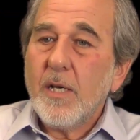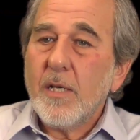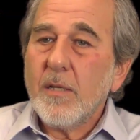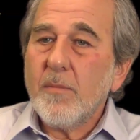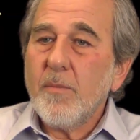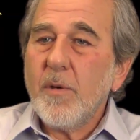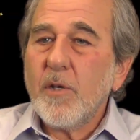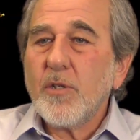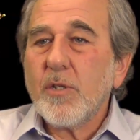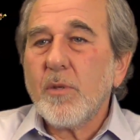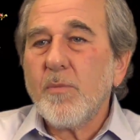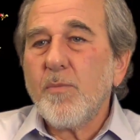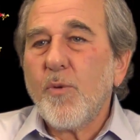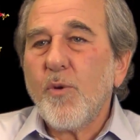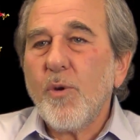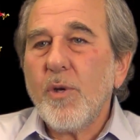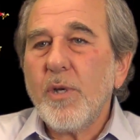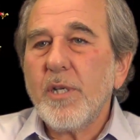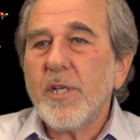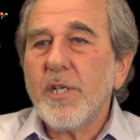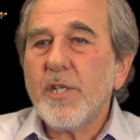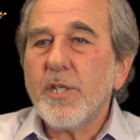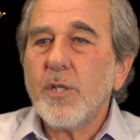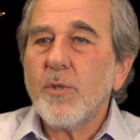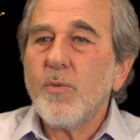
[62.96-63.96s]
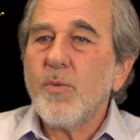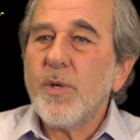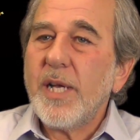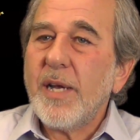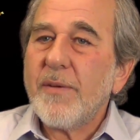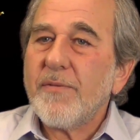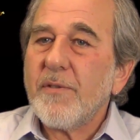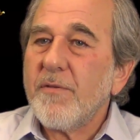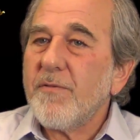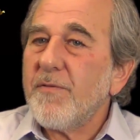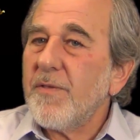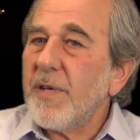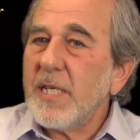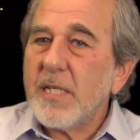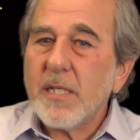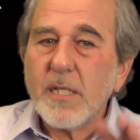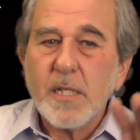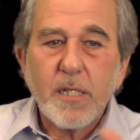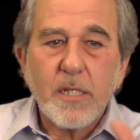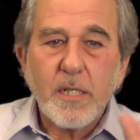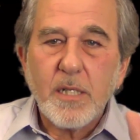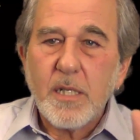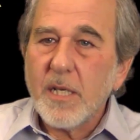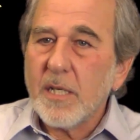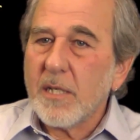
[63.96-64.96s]
The most important issue we have to face
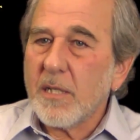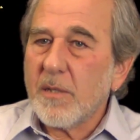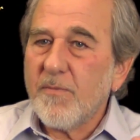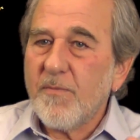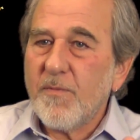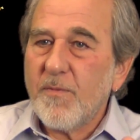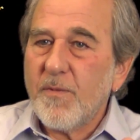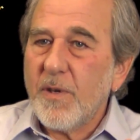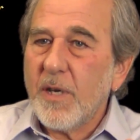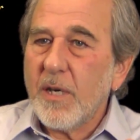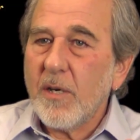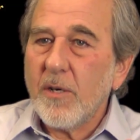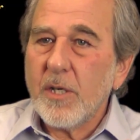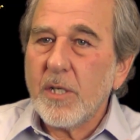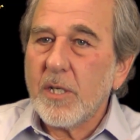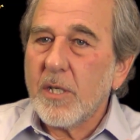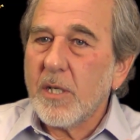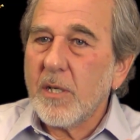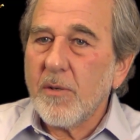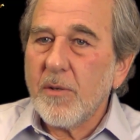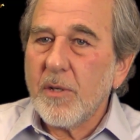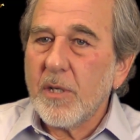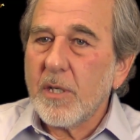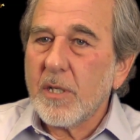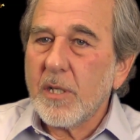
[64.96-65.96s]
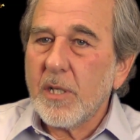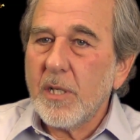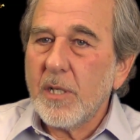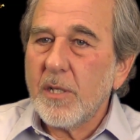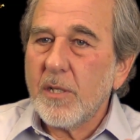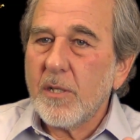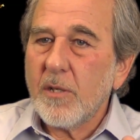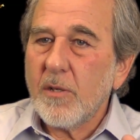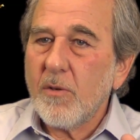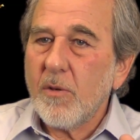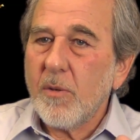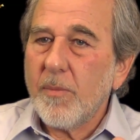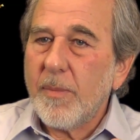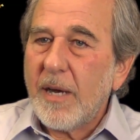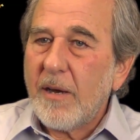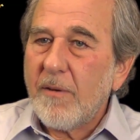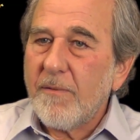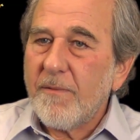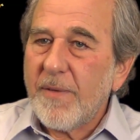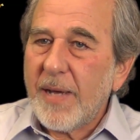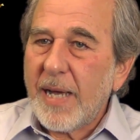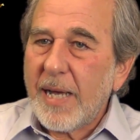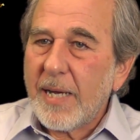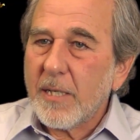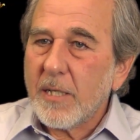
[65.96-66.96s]
is this very serious issue
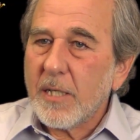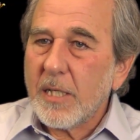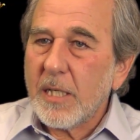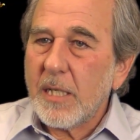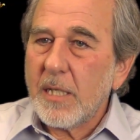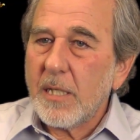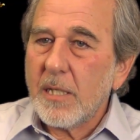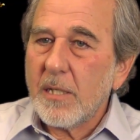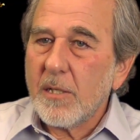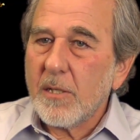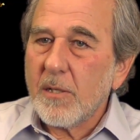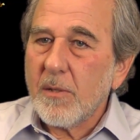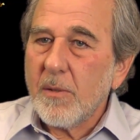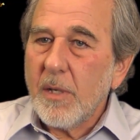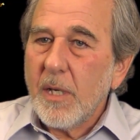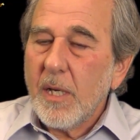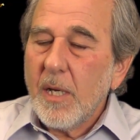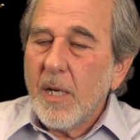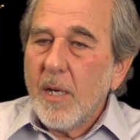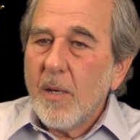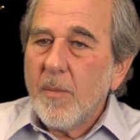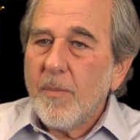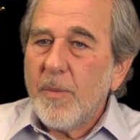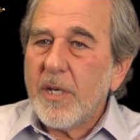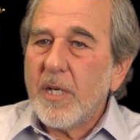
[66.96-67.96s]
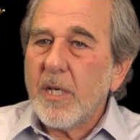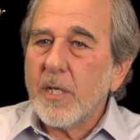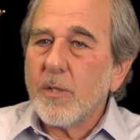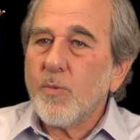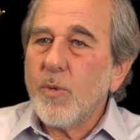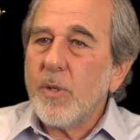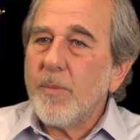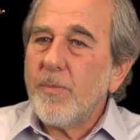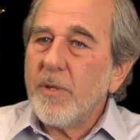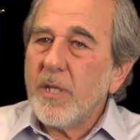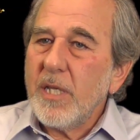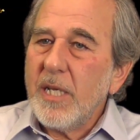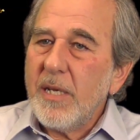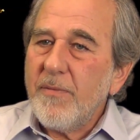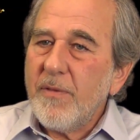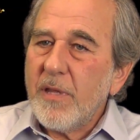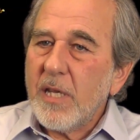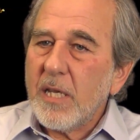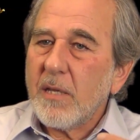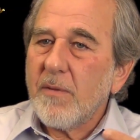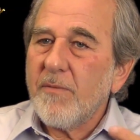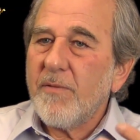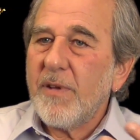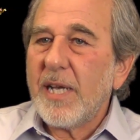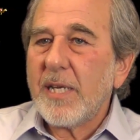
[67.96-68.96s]
about vaccines, because we believe
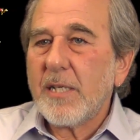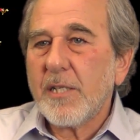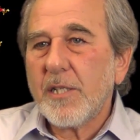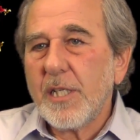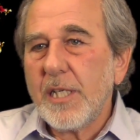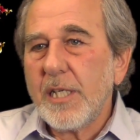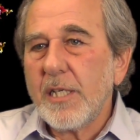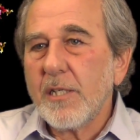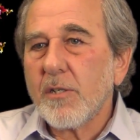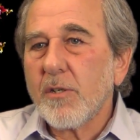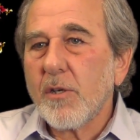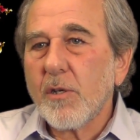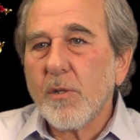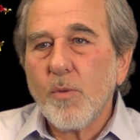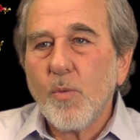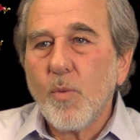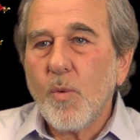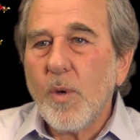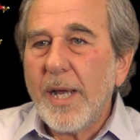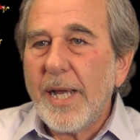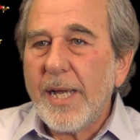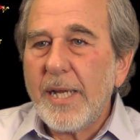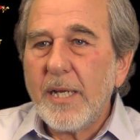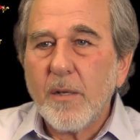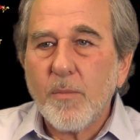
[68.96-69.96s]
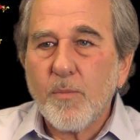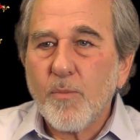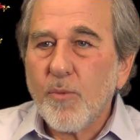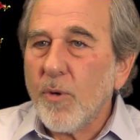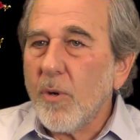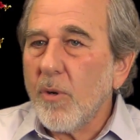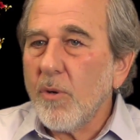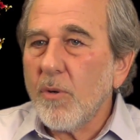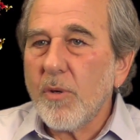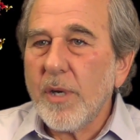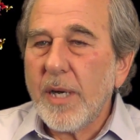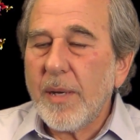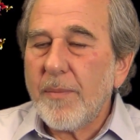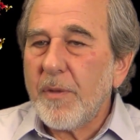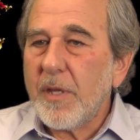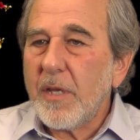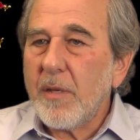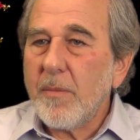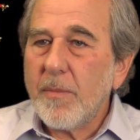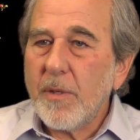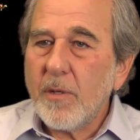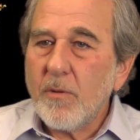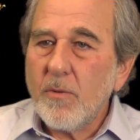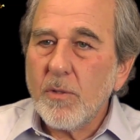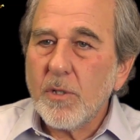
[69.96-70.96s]
that the vaccines are the way to program the
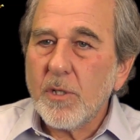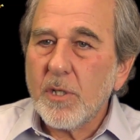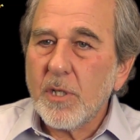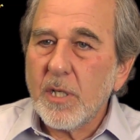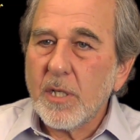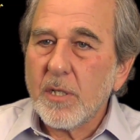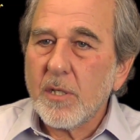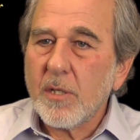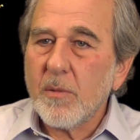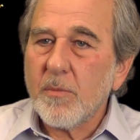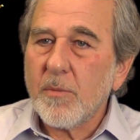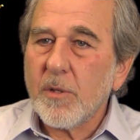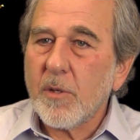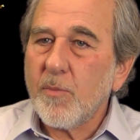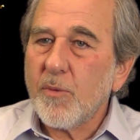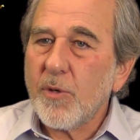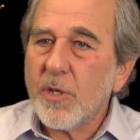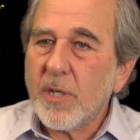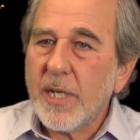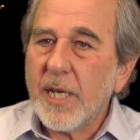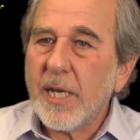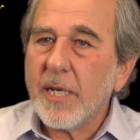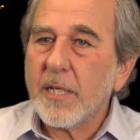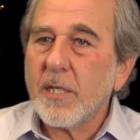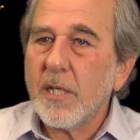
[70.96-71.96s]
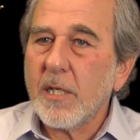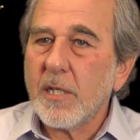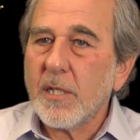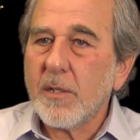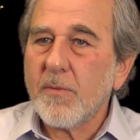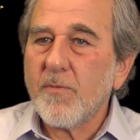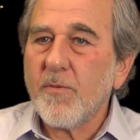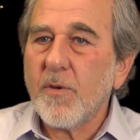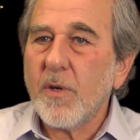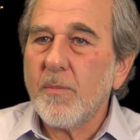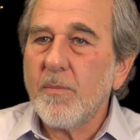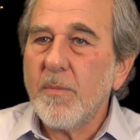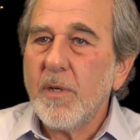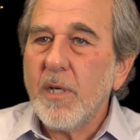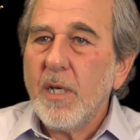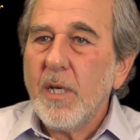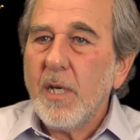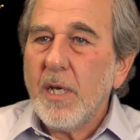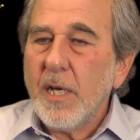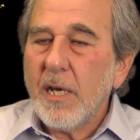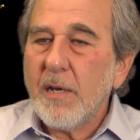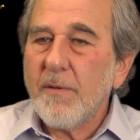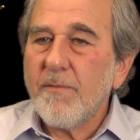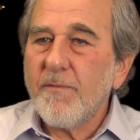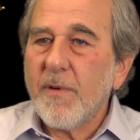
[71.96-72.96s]
immune system to protect us from
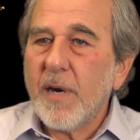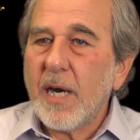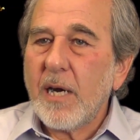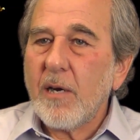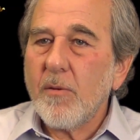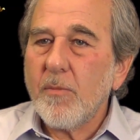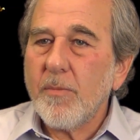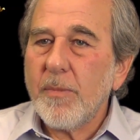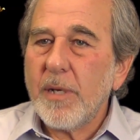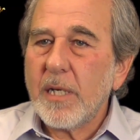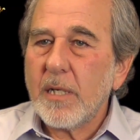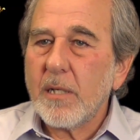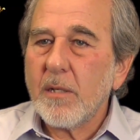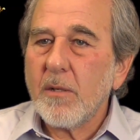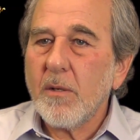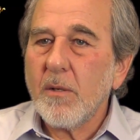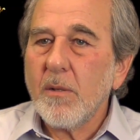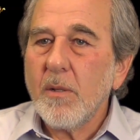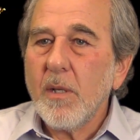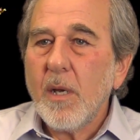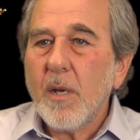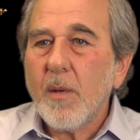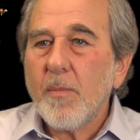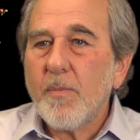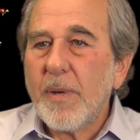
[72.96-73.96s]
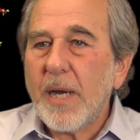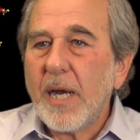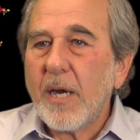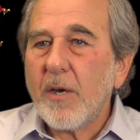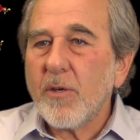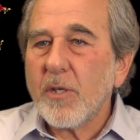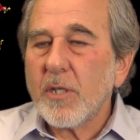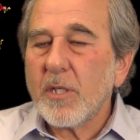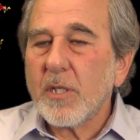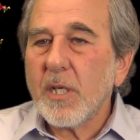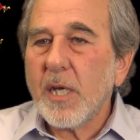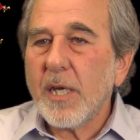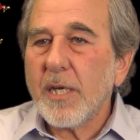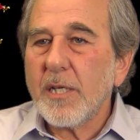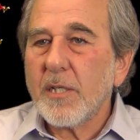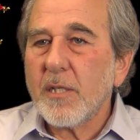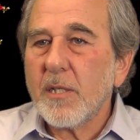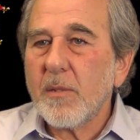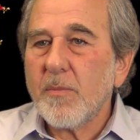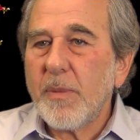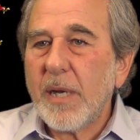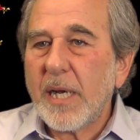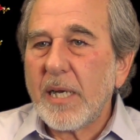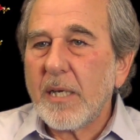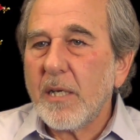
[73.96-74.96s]
environmental
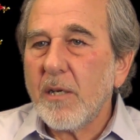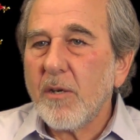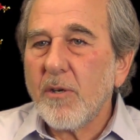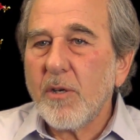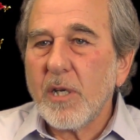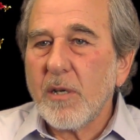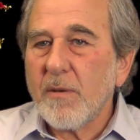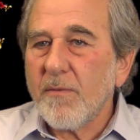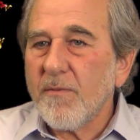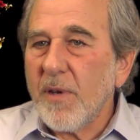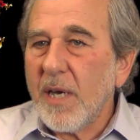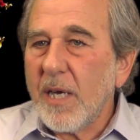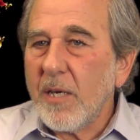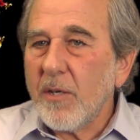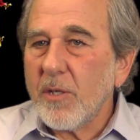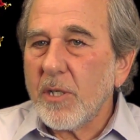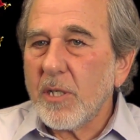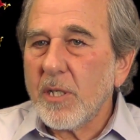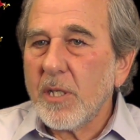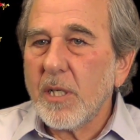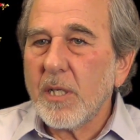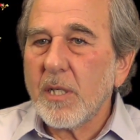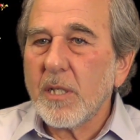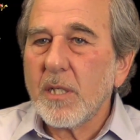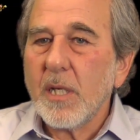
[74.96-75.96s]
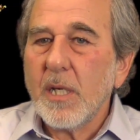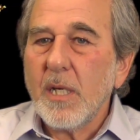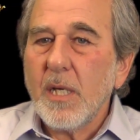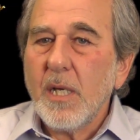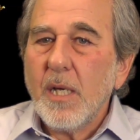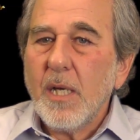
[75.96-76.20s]
parasites, bacteria, and viruses.